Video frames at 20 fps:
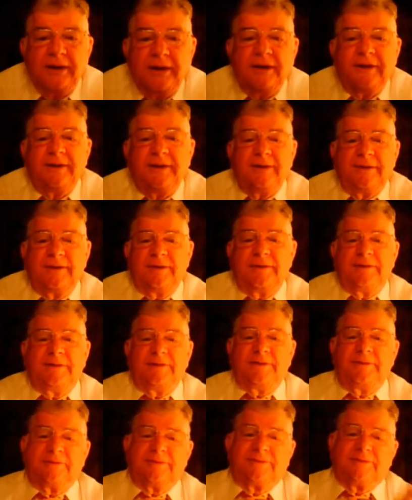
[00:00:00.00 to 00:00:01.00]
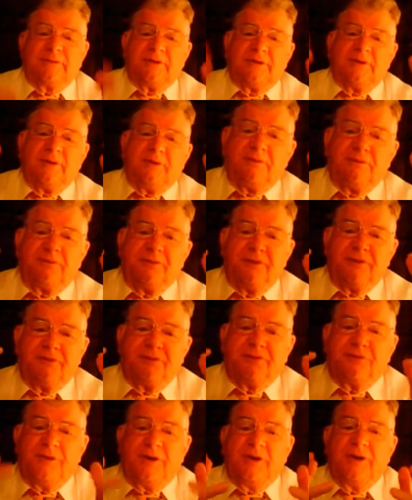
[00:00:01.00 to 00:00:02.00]
and it is the
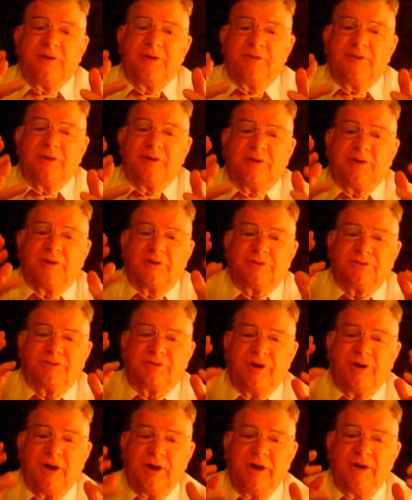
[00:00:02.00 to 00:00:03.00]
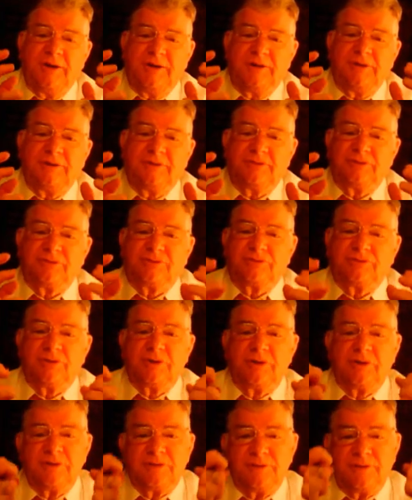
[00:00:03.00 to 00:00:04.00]
thing that contains
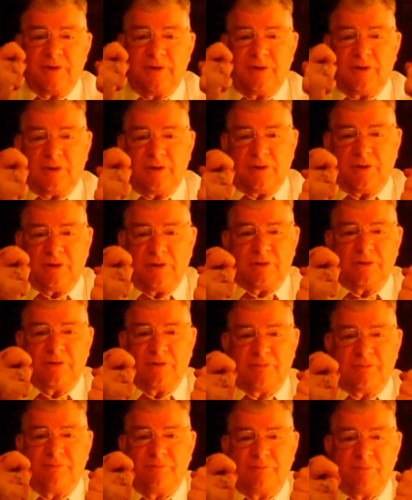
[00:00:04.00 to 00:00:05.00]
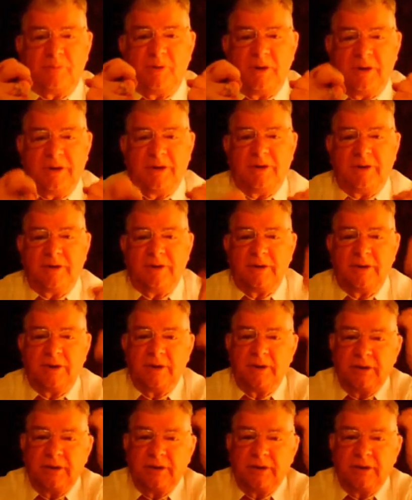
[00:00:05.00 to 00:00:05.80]
the heart of man.